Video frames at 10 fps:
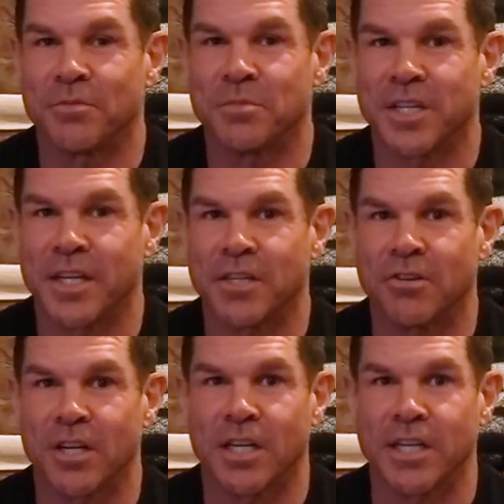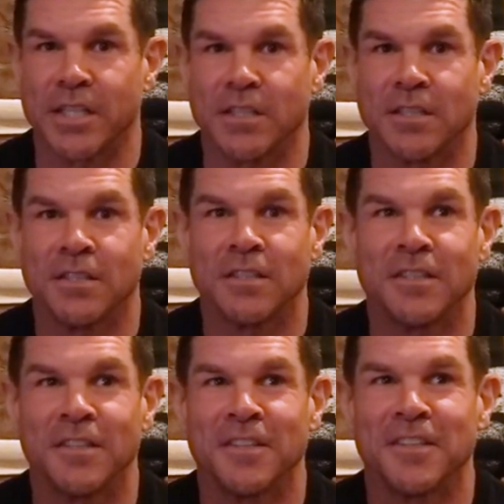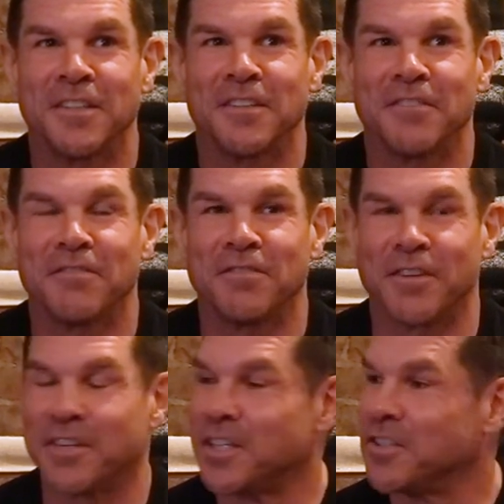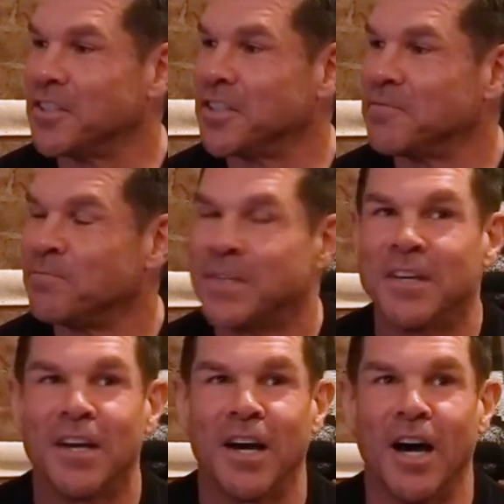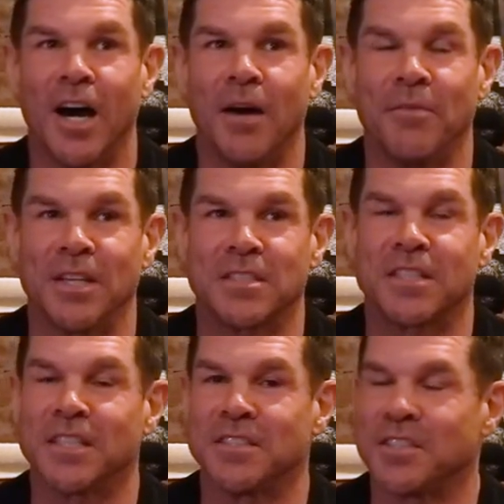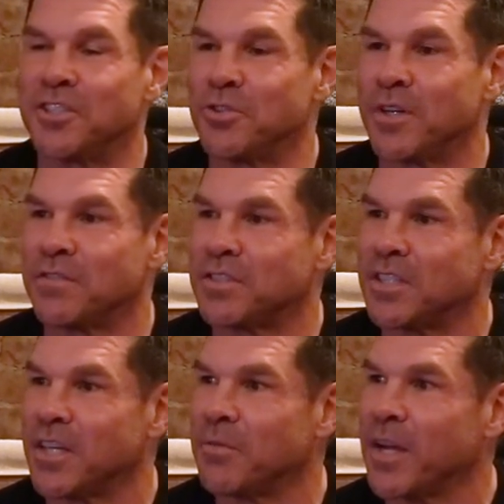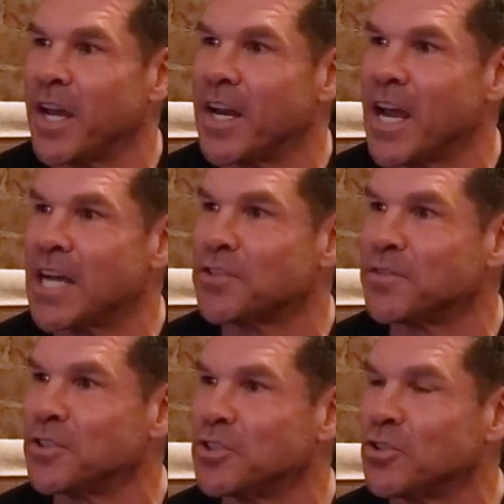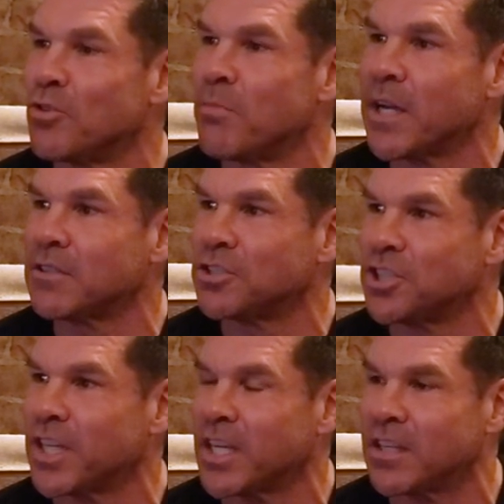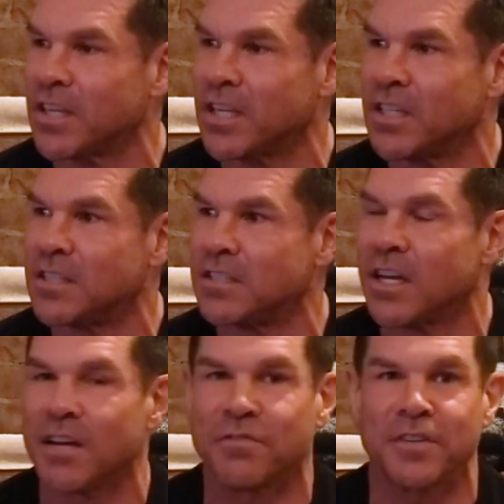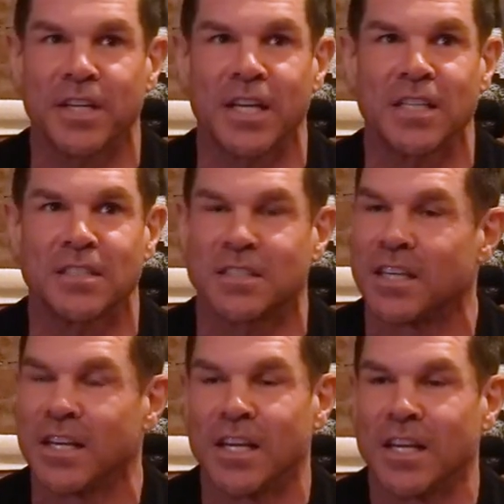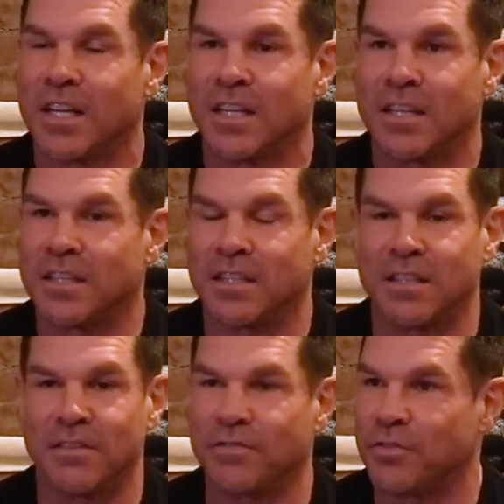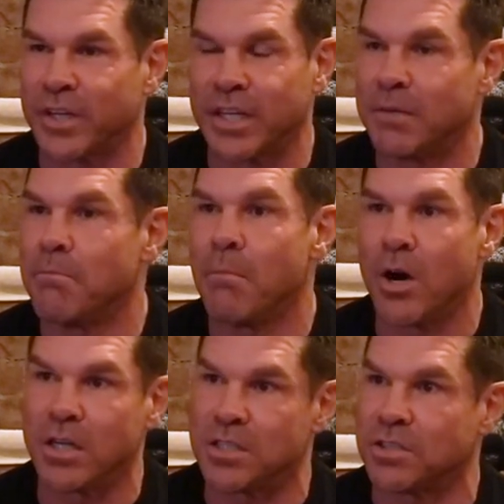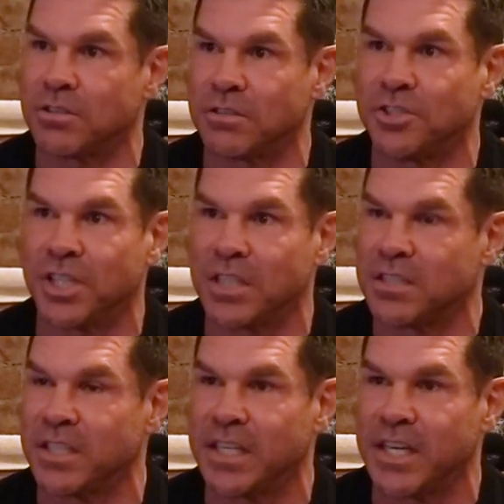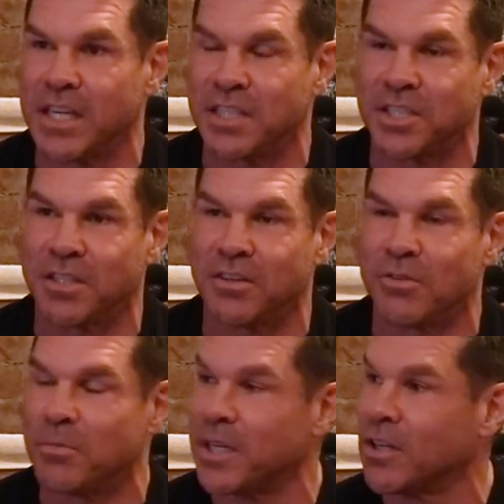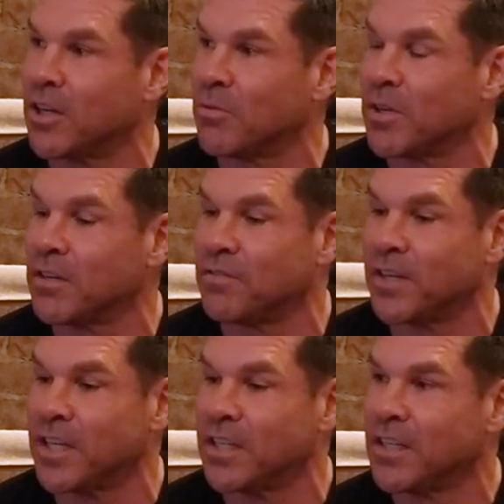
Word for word: from Teddy Cronkite. Okay. Very good. Um, let's get into the UFC. We had Nashville's own Michael Chandler in tough against the friggin' monster Justin Gaethje. Oh my God, what a fight!